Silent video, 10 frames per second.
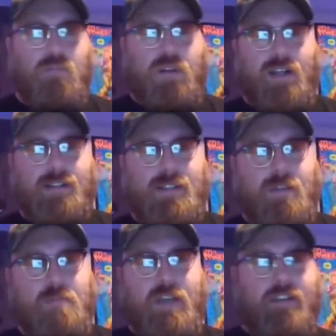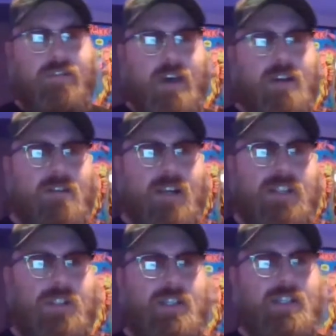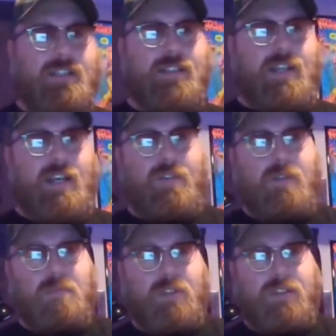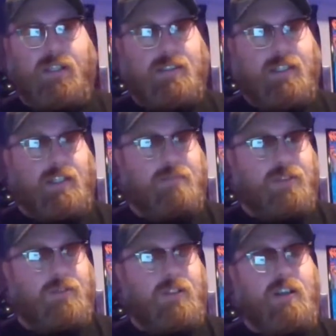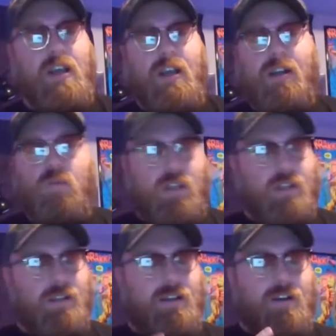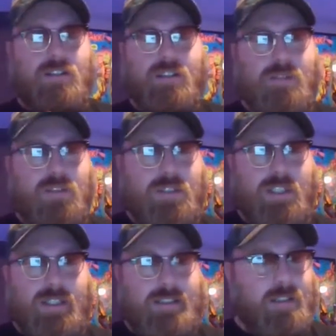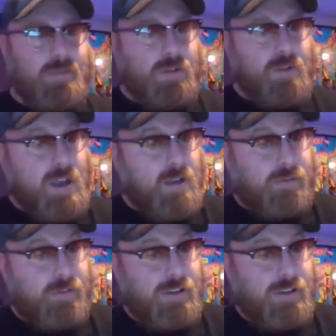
plus the pick federation that is going to have the bookings that I'm doing with our WCEWF.